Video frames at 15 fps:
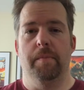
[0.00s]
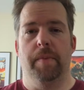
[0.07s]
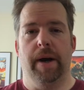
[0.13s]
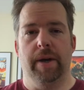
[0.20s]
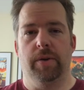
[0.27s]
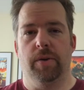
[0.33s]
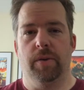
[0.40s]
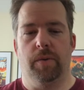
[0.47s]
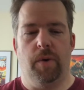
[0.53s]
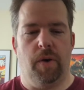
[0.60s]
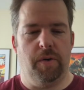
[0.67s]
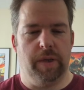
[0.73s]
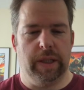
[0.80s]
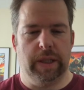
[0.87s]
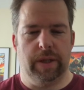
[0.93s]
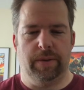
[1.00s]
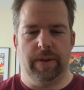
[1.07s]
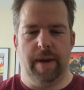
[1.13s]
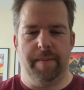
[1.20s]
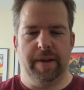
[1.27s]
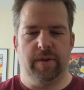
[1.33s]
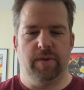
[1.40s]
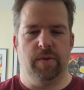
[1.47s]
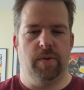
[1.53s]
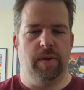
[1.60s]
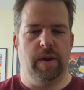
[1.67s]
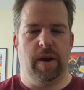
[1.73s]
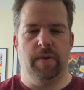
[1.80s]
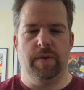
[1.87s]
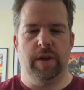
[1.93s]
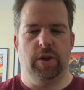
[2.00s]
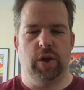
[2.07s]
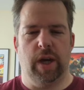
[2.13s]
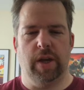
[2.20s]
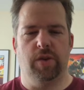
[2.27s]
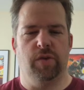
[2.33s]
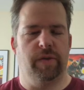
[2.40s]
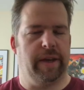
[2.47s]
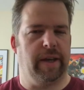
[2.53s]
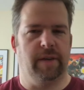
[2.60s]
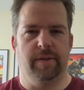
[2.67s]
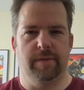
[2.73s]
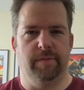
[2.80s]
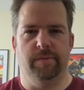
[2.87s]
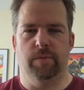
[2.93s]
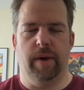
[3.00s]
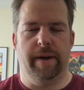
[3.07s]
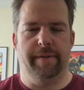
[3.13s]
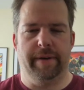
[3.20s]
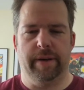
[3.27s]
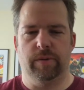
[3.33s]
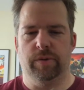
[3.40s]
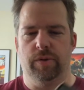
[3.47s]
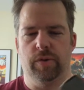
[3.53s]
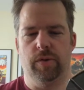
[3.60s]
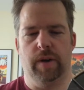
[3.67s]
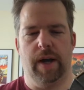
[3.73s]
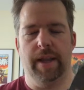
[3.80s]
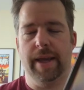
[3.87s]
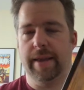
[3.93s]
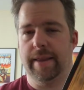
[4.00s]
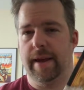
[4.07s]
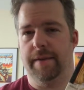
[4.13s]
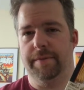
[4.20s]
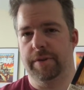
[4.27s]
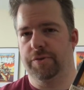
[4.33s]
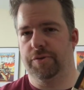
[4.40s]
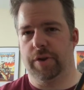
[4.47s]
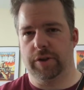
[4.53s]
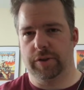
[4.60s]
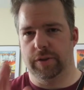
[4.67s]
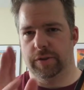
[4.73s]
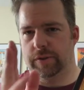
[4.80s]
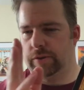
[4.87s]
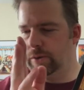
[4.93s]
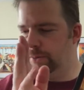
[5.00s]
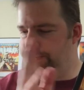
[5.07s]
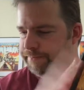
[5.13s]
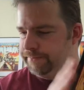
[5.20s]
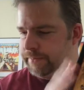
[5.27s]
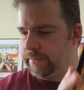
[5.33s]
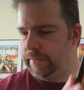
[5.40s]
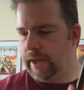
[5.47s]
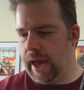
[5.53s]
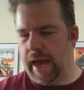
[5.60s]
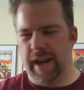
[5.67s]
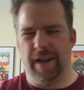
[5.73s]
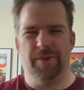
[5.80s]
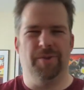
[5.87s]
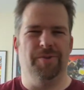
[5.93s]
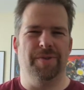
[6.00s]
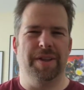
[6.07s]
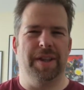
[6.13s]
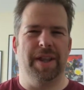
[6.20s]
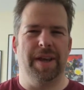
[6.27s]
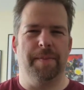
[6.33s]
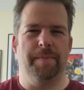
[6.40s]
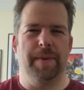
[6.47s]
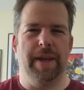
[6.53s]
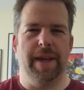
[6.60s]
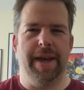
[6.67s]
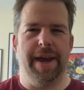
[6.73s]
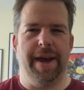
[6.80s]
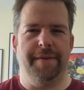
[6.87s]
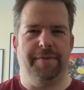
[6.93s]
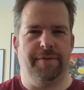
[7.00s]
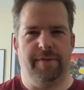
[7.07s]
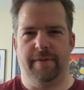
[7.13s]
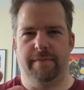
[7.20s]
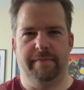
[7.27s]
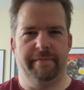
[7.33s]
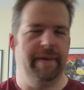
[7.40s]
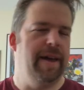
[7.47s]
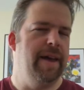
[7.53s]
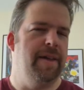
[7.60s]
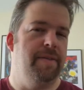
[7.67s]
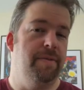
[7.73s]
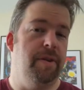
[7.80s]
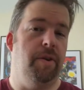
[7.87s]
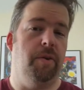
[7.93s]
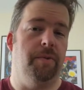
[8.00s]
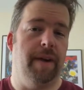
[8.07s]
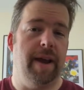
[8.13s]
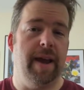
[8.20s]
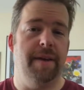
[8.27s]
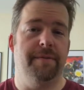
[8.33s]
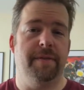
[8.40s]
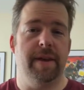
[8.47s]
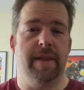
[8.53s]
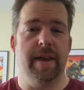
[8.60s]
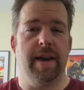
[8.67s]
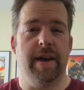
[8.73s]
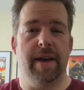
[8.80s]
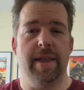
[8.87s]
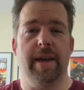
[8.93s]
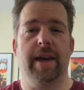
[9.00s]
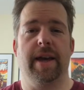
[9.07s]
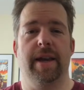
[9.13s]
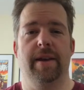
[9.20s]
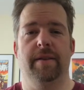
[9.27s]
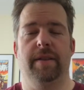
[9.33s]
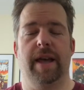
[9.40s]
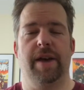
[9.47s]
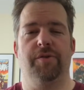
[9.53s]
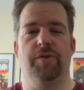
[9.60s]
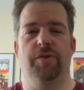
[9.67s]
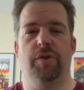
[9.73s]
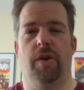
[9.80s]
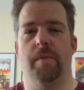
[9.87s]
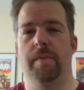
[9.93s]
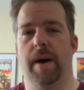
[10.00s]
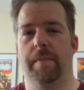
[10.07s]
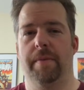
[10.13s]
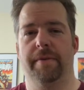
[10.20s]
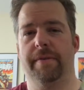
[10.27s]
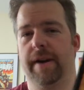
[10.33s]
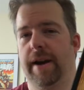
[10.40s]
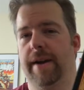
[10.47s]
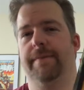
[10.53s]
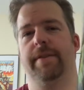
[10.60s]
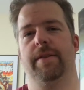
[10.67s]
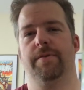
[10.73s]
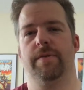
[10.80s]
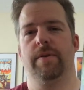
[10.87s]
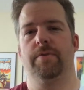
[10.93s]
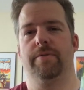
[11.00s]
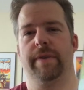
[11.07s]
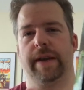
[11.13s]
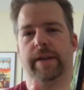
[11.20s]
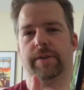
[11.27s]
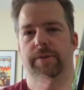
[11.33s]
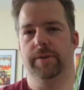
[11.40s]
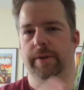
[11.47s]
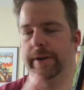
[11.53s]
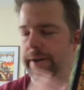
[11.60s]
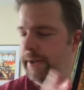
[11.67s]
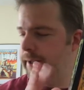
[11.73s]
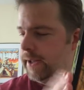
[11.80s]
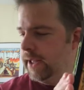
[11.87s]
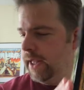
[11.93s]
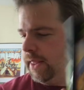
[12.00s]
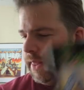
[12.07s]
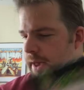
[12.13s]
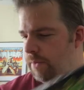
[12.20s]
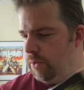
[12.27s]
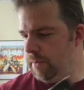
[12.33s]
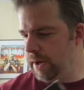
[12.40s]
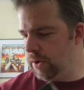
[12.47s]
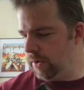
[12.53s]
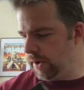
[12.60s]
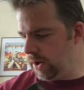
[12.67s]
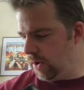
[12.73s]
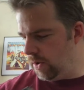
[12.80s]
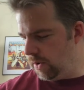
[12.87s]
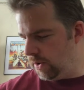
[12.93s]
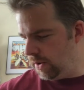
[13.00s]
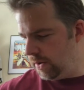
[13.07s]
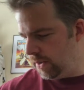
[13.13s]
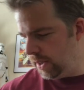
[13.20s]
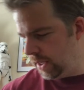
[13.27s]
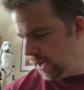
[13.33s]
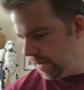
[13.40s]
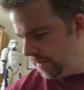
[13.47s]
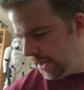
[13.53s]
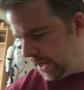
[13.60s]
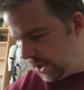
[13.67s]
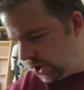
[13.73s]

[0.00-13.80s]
but I don't know what all the little lemmings do and how you change things and whatever else. So I like to have the instructions. So, and I don't really like PDFs. They're all right as a kind of last resort, but I prefer having the real thing. So that will be going on the Amiga